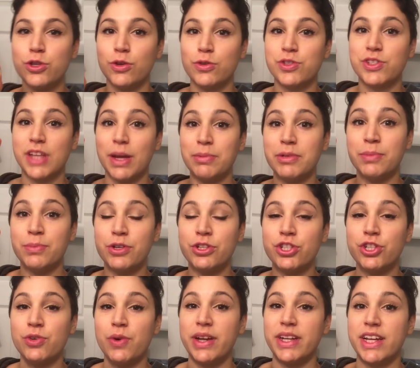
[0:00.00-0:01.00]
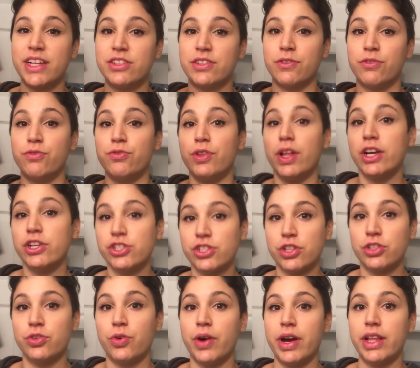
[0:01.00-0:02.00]
So step number two, I need to flush
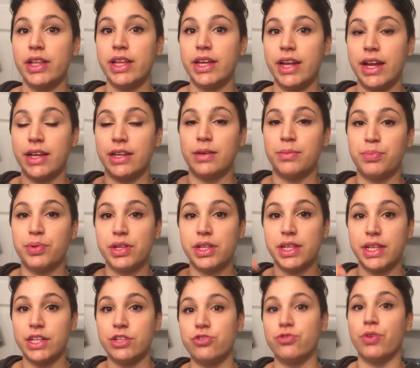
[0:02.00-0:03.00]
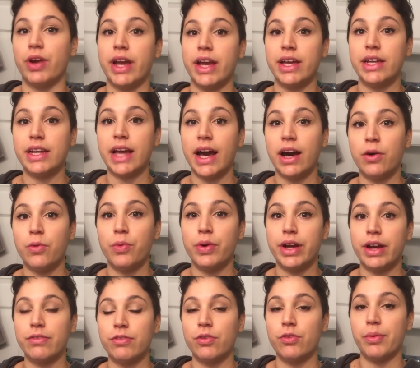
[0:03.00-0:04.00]
the toilet and completely drain out
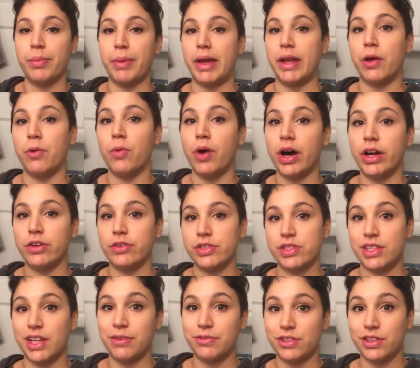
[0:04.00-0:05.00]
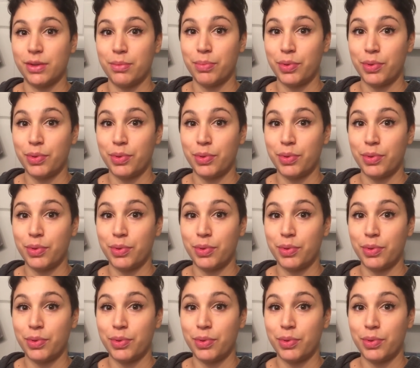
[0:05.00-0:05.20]
whatever remaining water is left in the